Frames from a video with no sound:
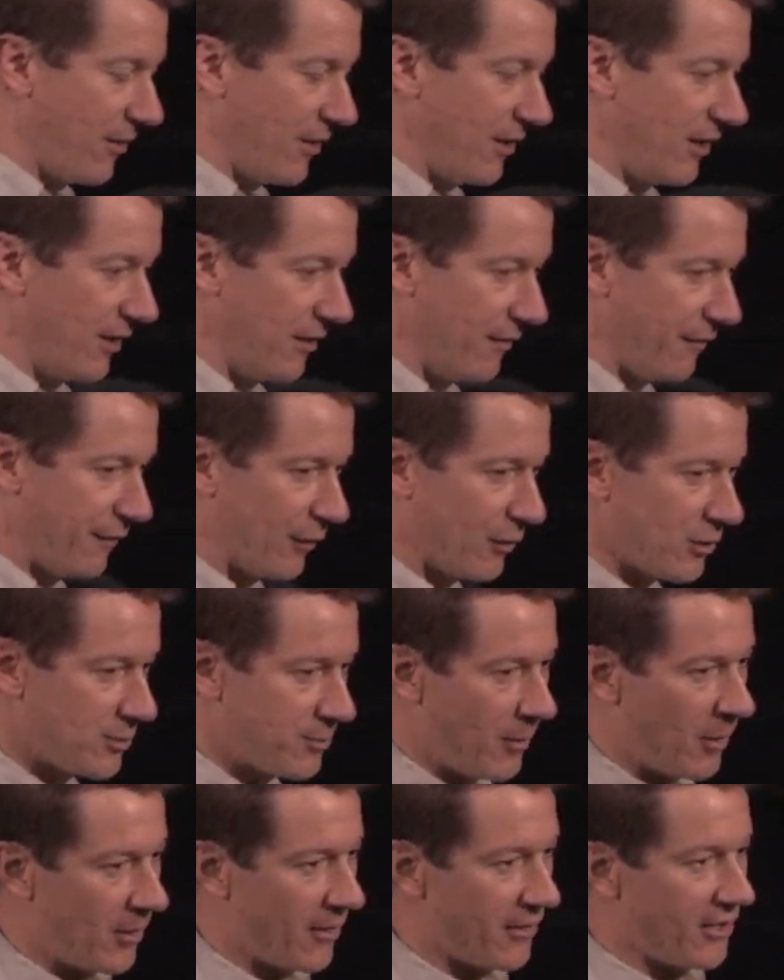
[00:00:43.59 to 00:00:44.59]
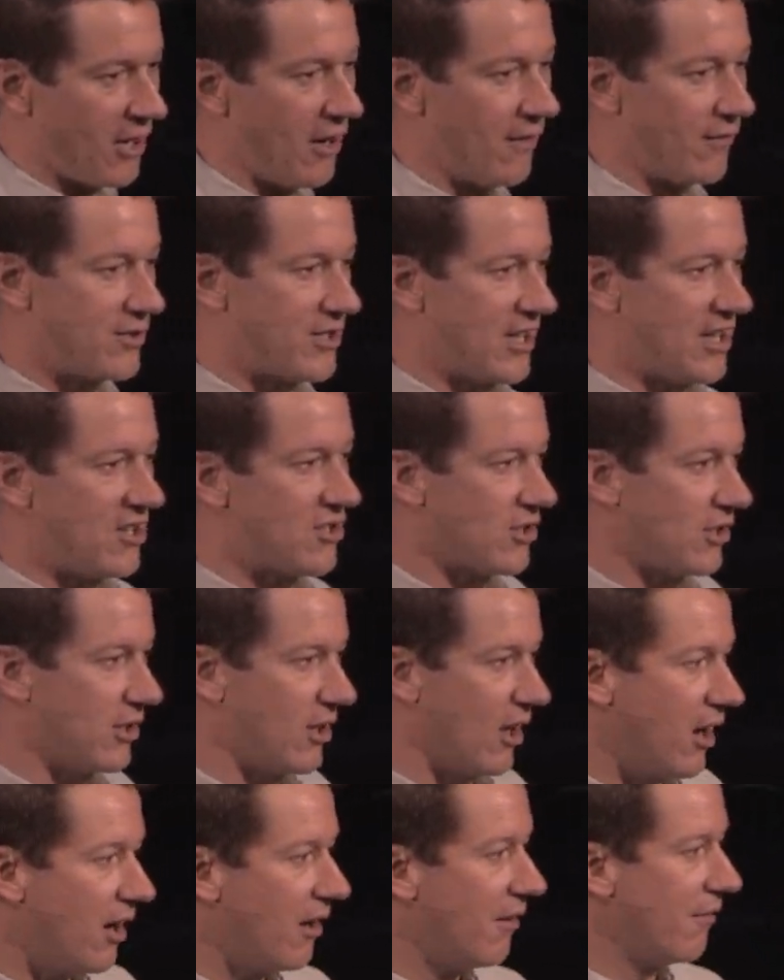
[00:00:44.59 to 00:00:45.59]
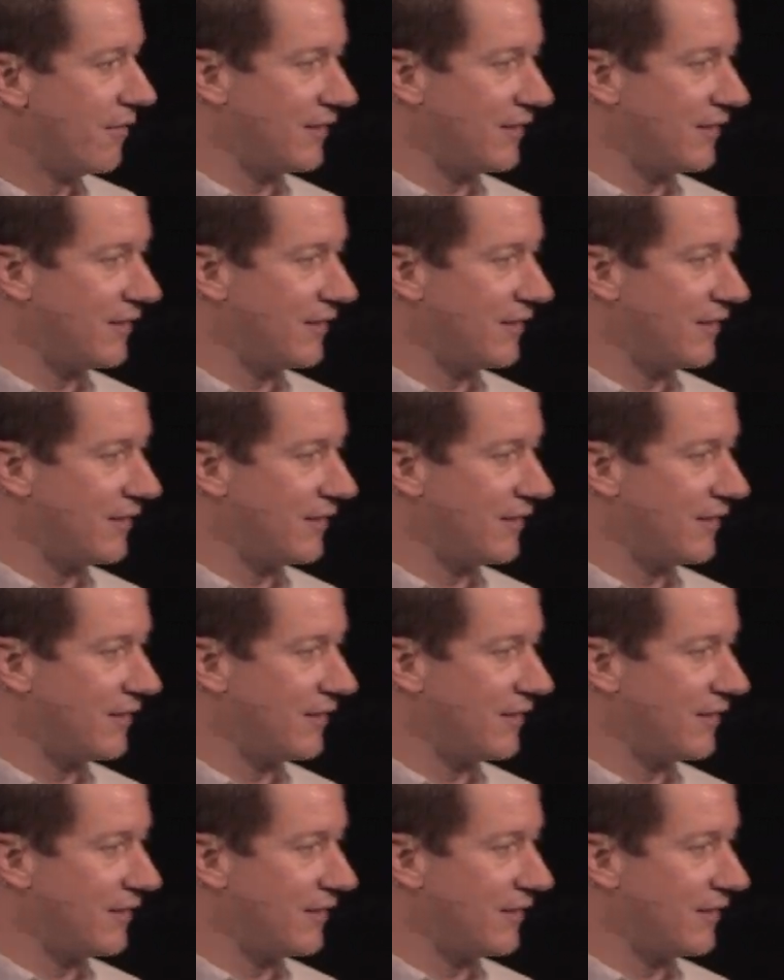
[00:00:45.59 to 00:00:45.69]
the, the first part of the conversation of